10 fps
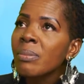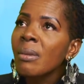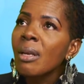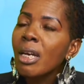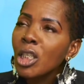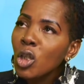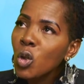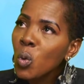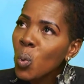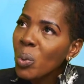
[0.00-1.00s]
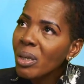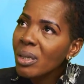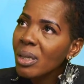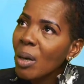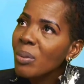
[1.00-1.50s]
And in 2 weeks,
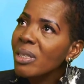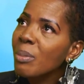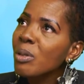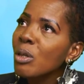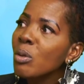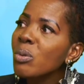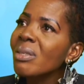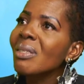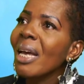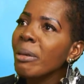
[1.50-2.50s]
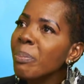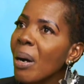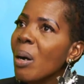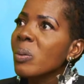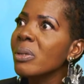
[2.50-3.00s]
I was able to lose 10
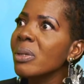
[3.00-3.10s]
pounds,